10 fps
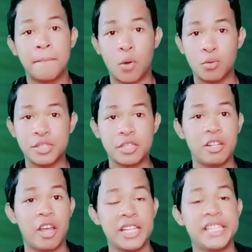
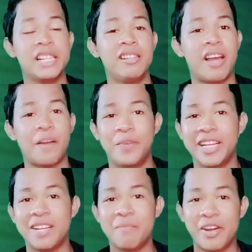post-colonial,
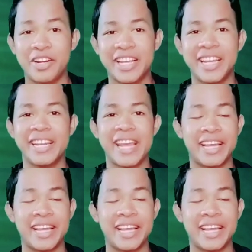African-American,